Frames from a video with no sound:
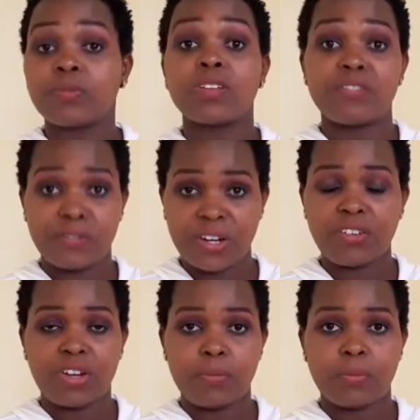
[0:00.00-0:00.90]

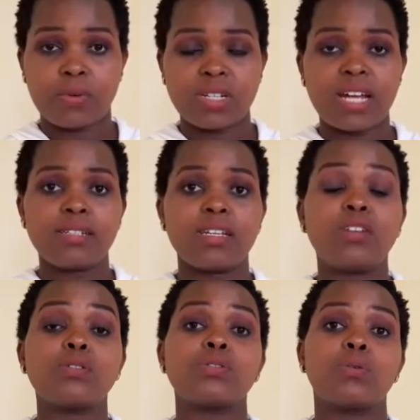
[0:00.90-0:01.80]
very important, and
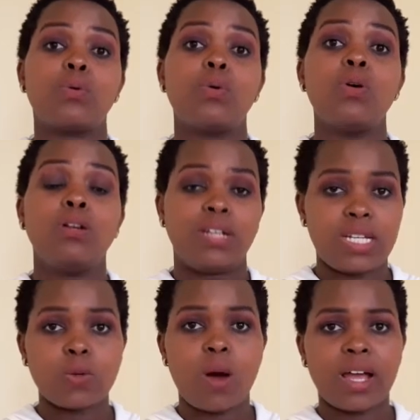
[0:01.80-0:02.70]
also
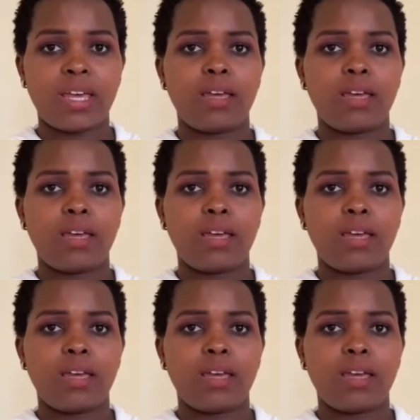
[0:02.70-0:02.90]
network,